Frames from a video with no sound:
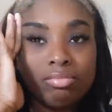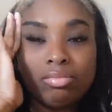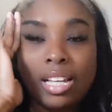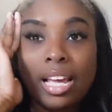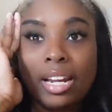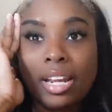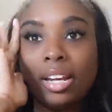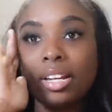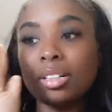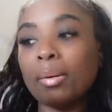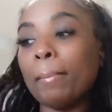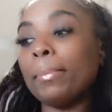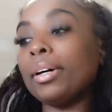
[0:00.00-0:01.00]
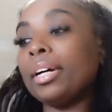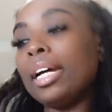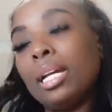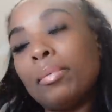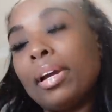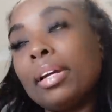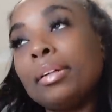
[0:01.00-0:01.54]
headache. But
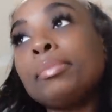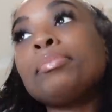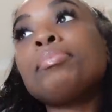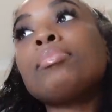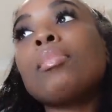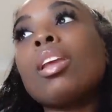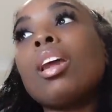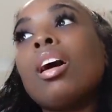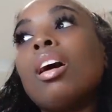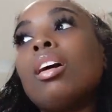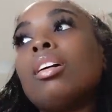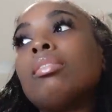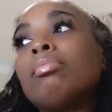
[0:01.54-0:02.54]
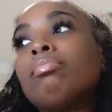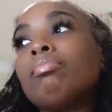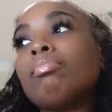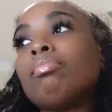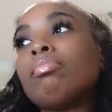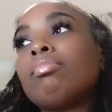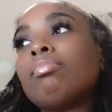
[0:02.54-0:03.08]
anyway, um,
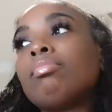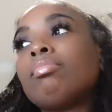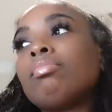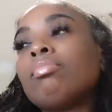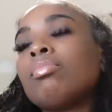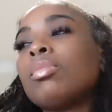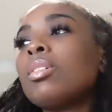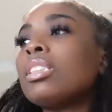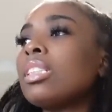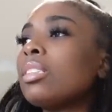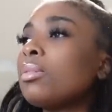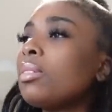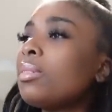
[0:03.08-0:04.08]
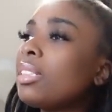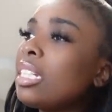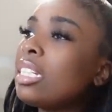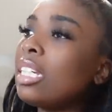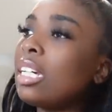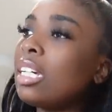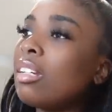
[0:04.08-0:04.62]
what was I, what was I
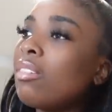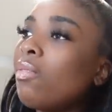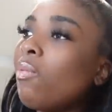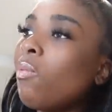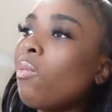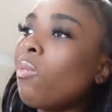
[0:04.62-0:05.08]
saying?